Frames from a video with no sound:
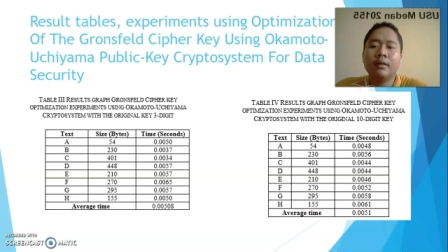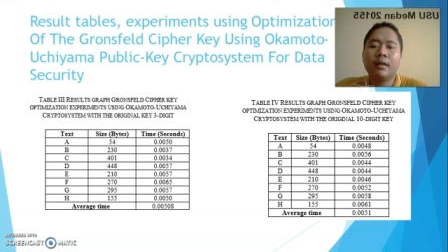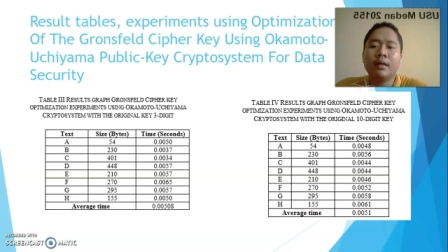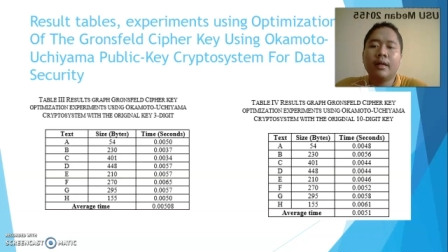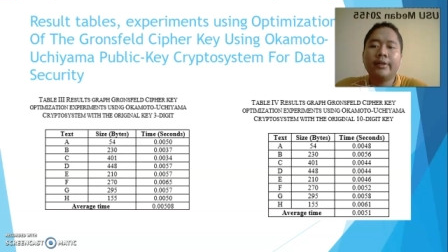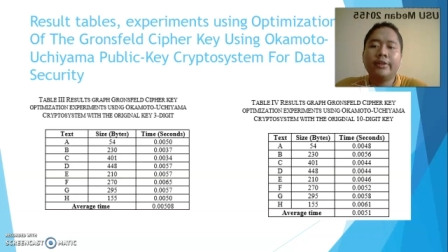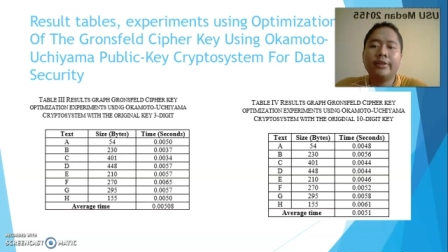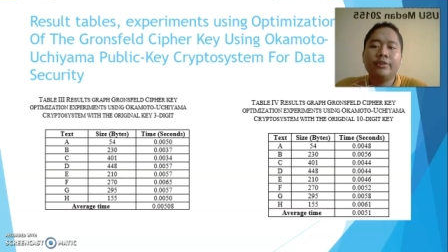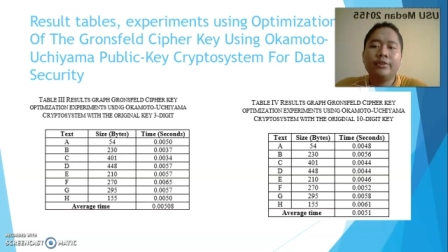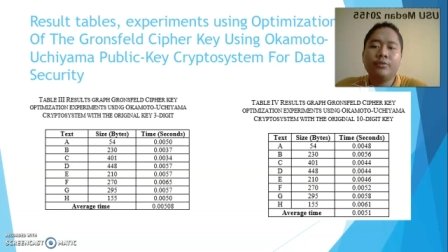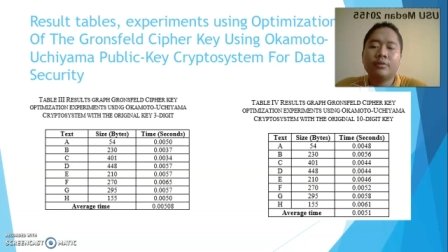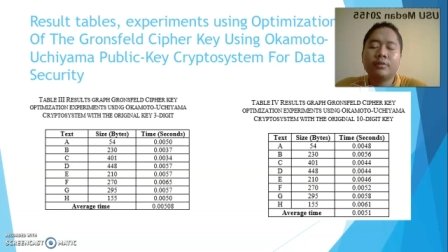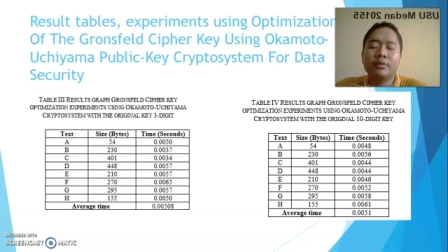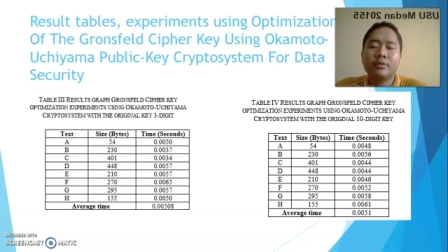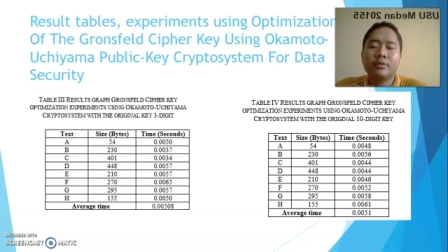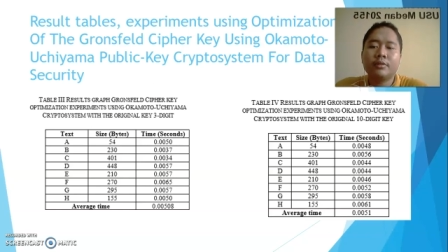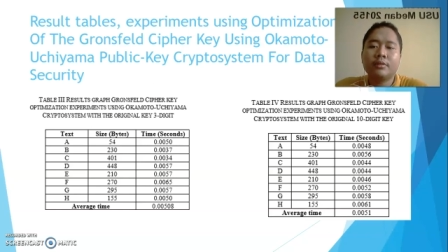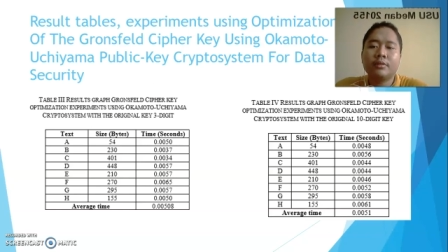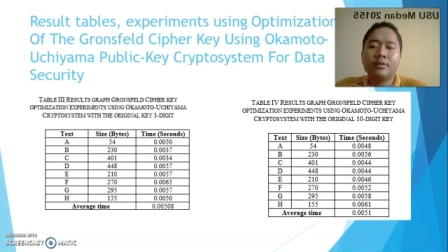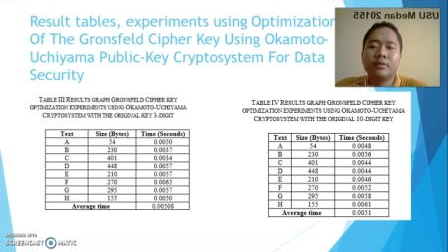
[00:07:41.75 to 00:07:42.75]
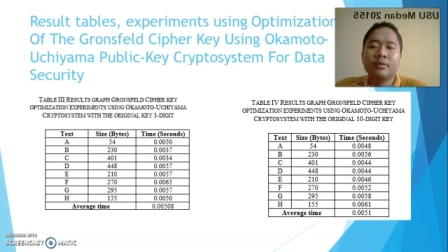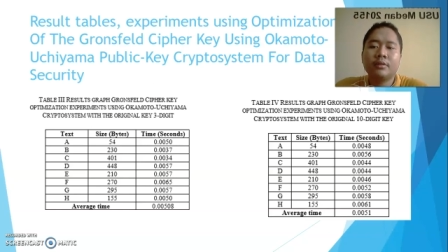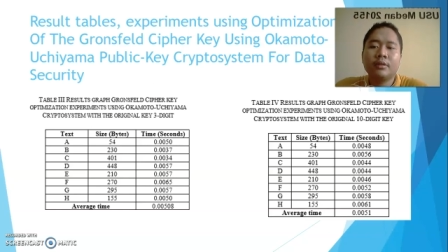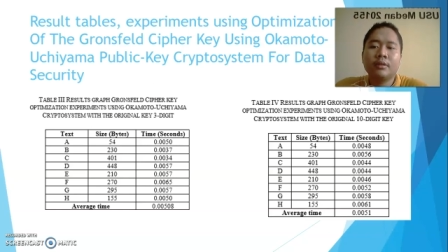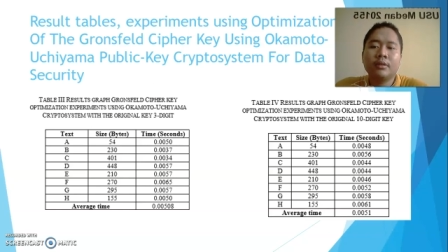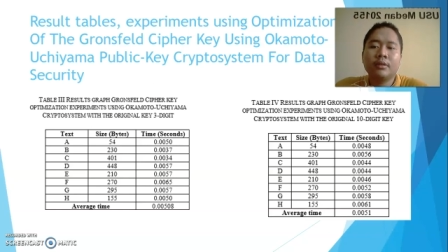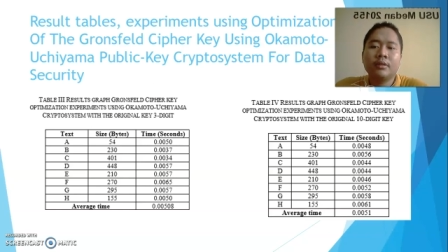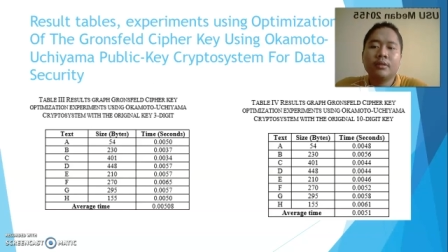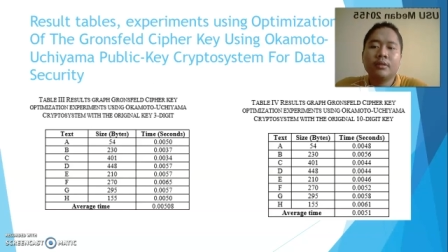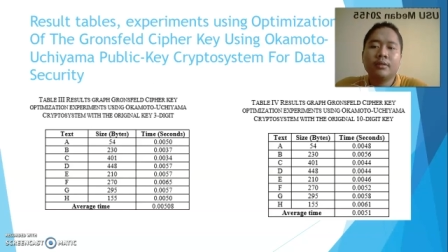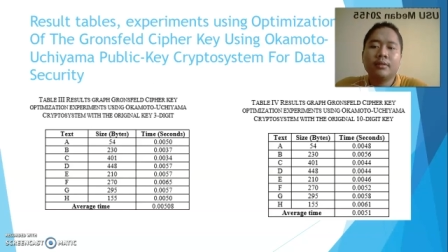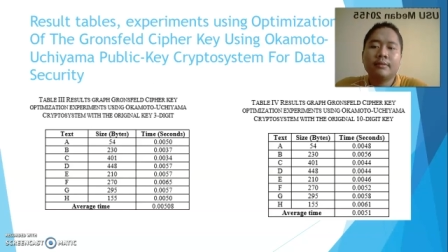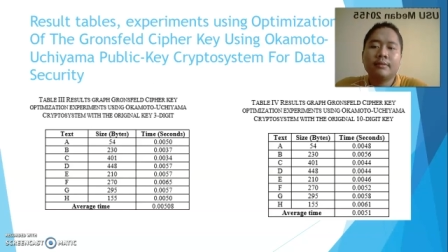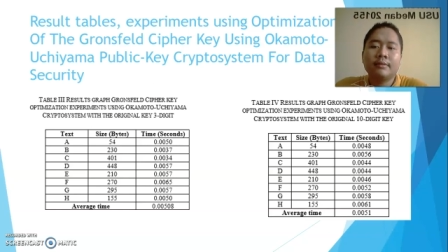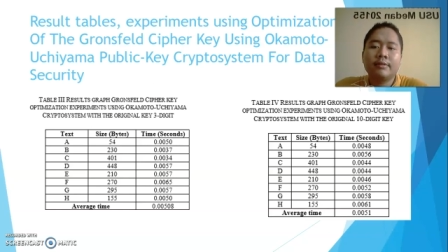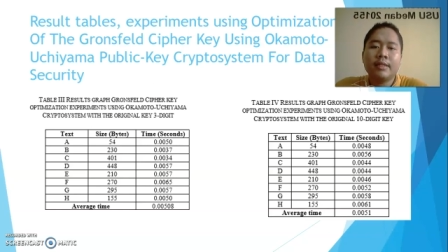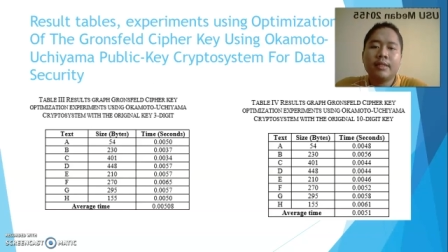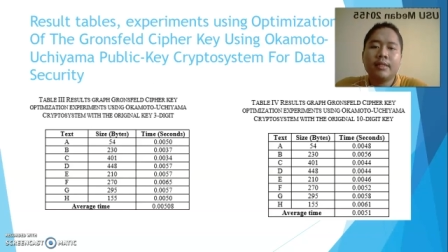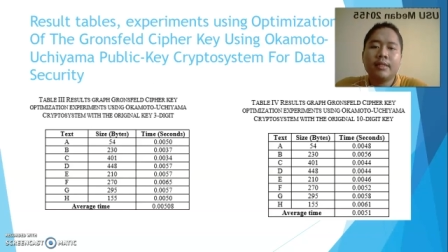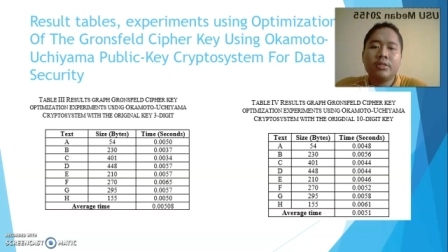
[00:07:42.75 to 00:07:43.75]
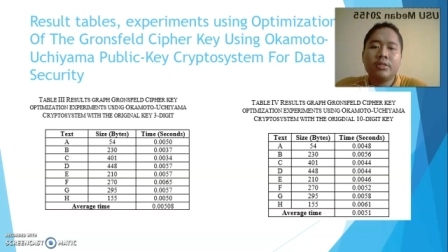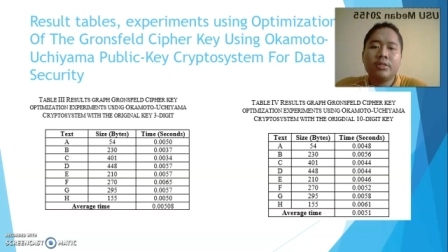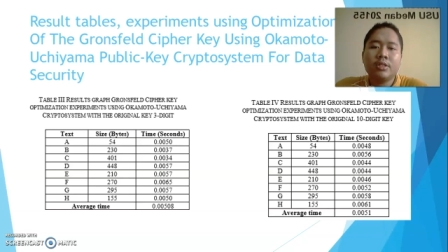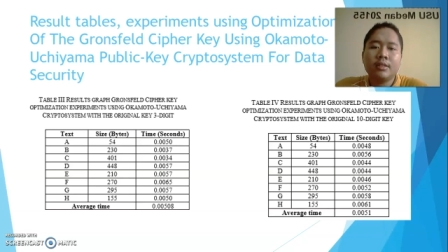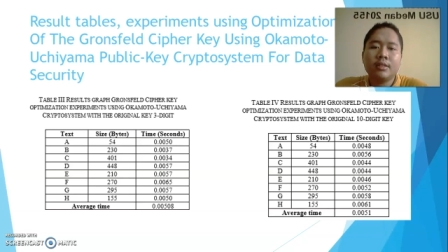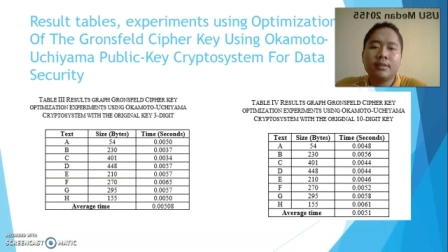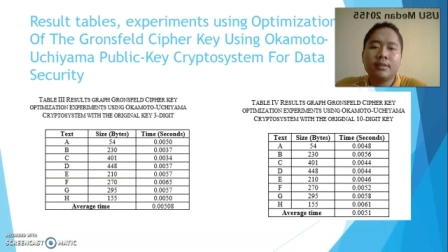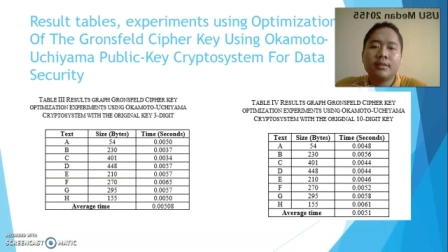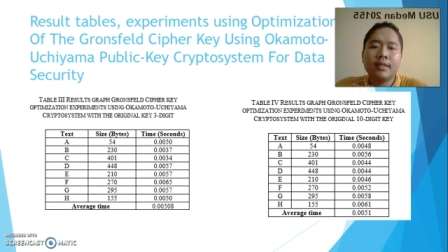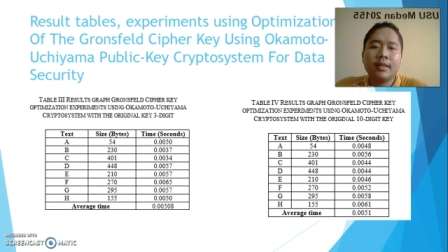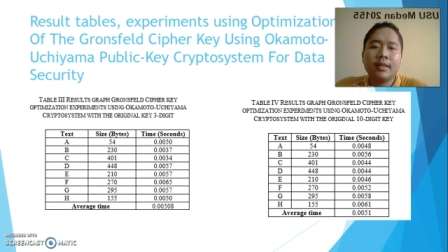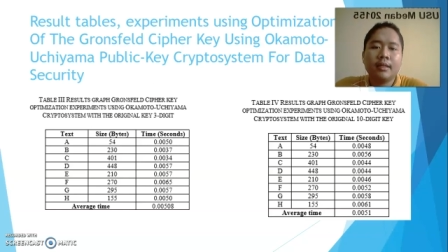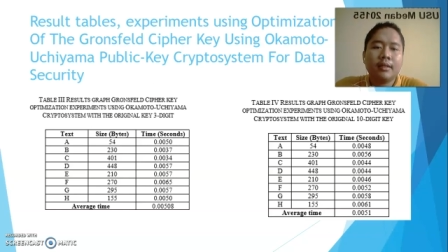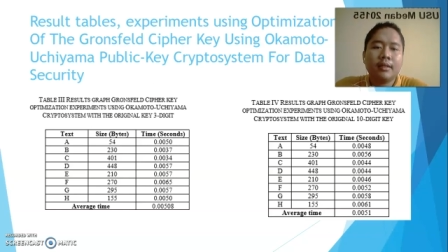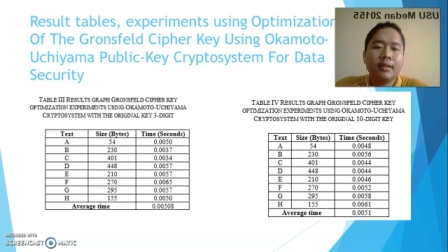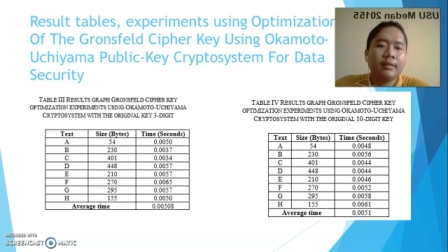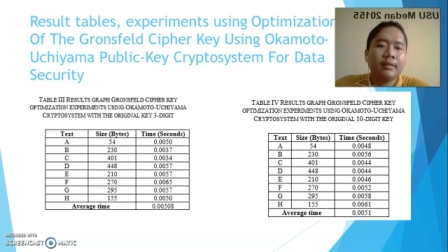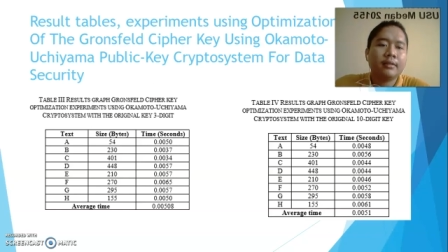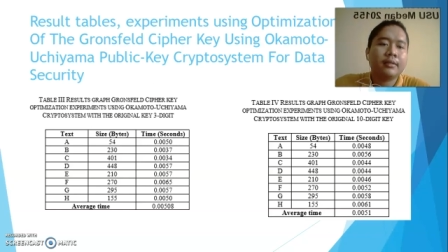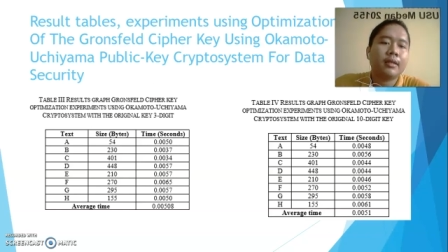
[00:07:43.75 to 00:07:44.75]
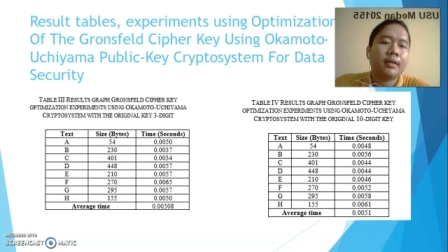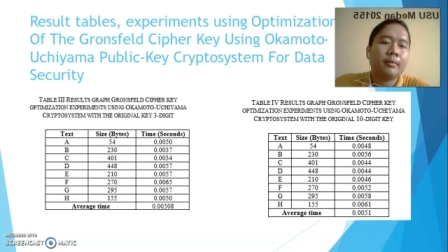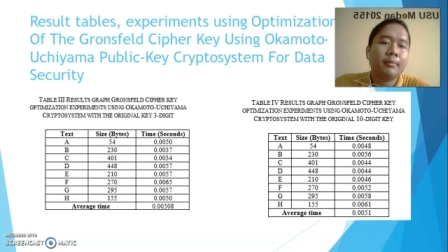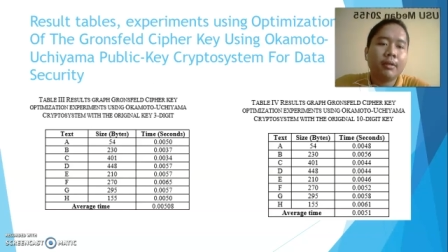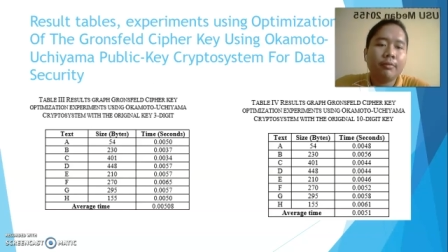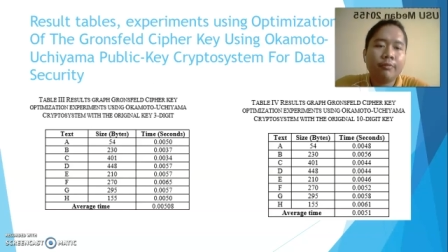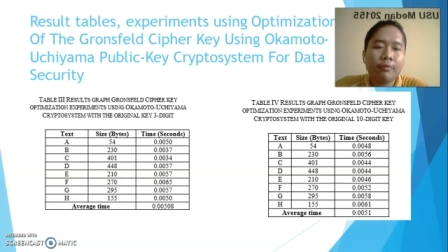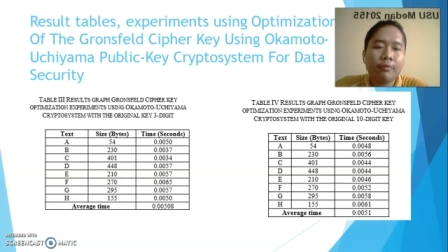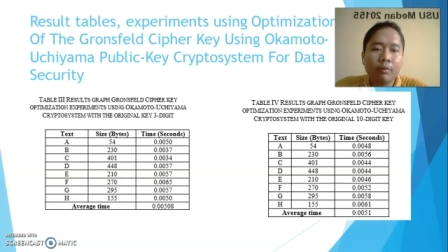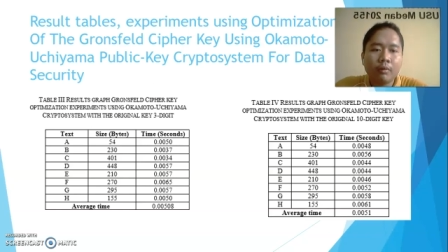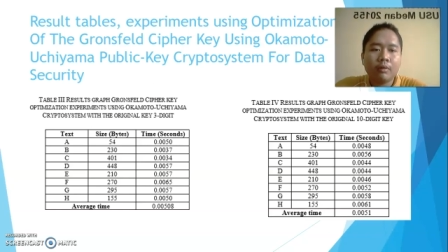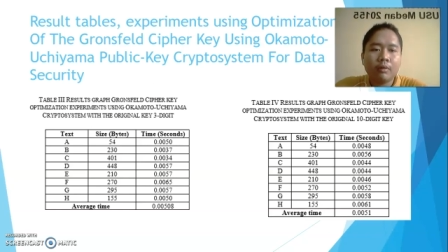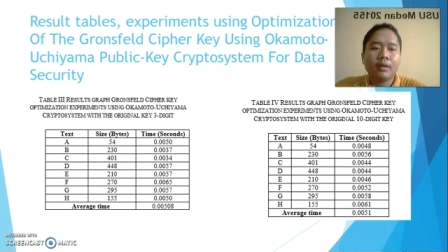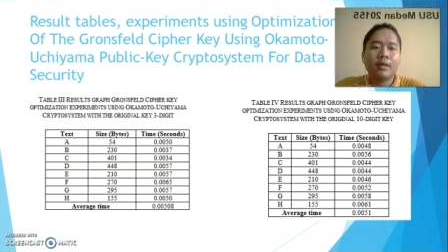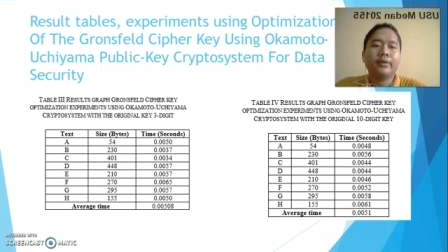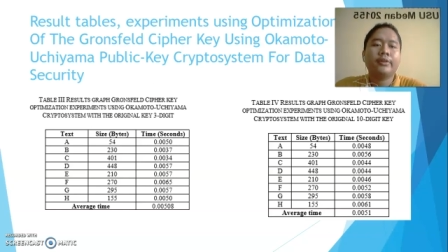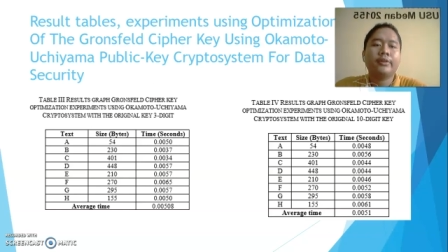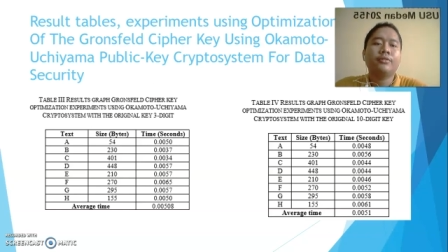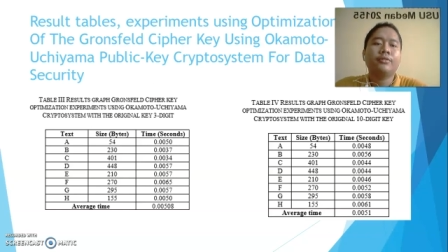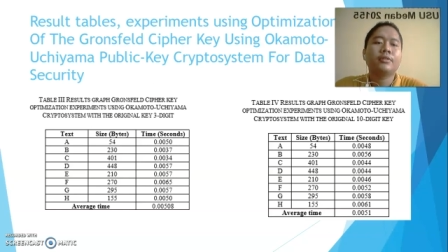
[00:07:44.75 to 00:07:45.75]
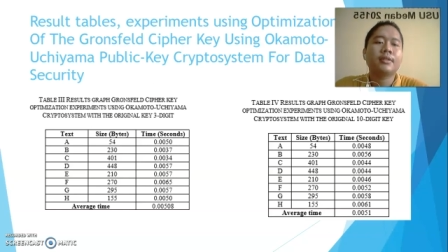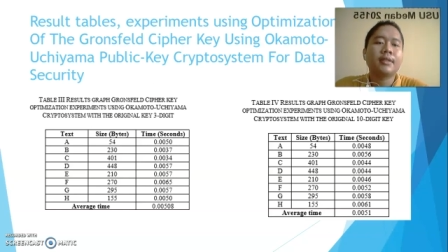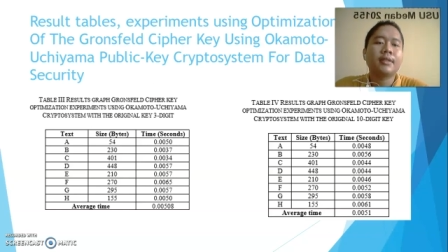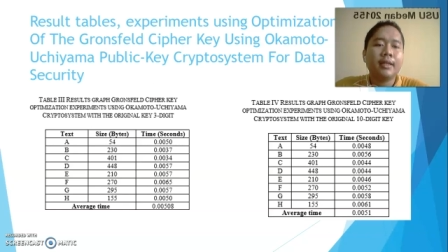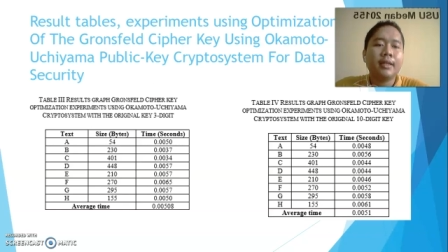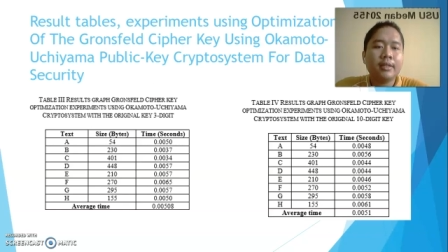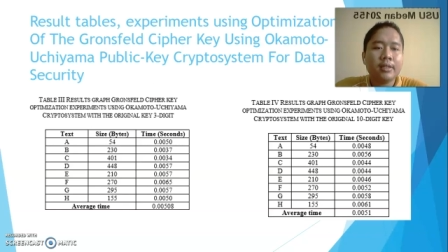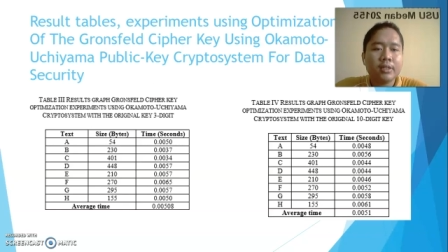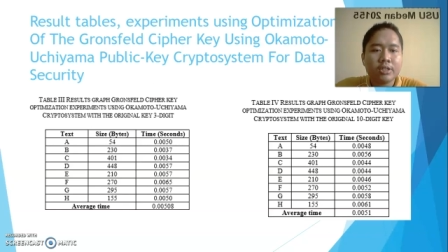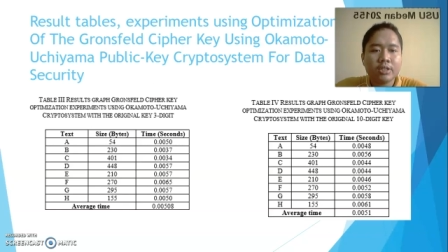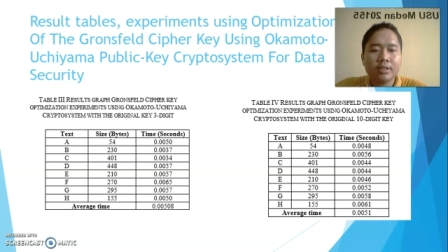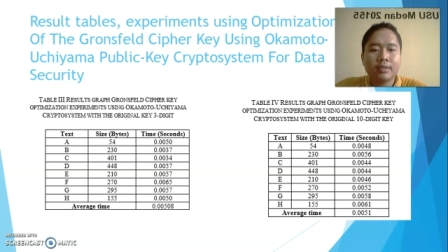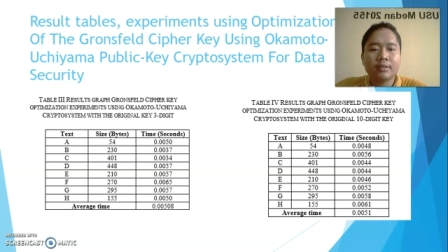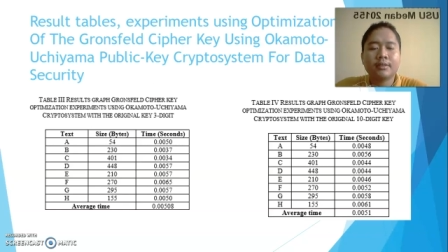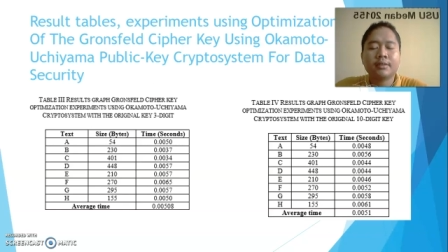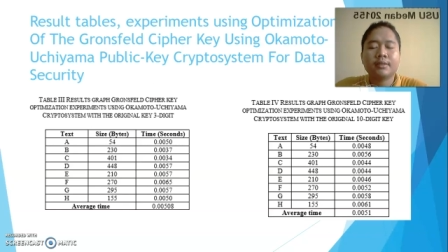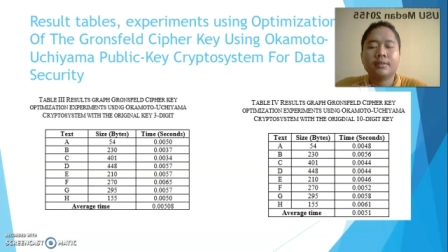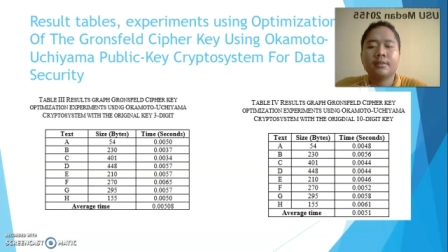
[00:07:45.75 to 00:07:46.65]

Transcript: use 3 digits, and in table 4 I use 10 digits.